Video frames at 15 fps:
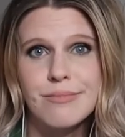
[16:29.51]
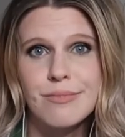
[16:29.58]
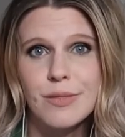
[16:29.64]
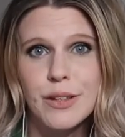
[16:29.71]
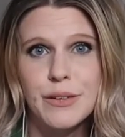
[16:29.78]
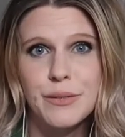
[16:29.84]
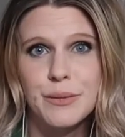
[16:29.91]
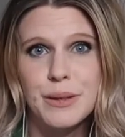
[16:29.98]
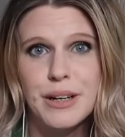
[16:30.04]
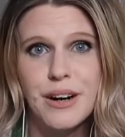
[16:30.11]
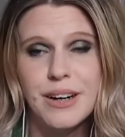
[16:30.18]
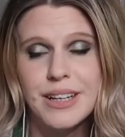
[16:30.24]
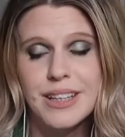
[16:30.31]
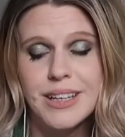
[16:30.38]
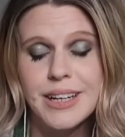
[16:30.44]
We're
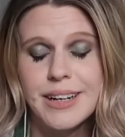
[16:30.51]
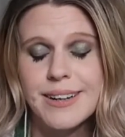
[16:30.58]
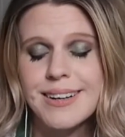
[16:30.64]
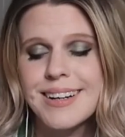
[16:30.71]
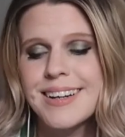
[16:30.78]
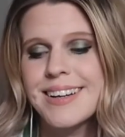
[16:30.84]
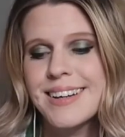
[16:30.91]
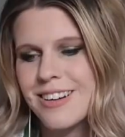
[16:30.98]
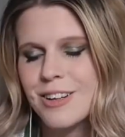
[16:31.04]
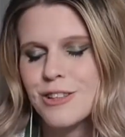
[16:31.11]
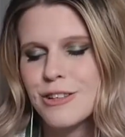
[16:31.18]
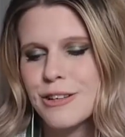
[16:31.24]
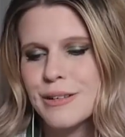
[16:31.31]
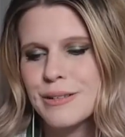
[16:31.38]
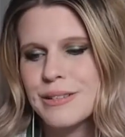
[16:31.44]
already there.
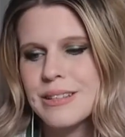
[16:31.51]
Also,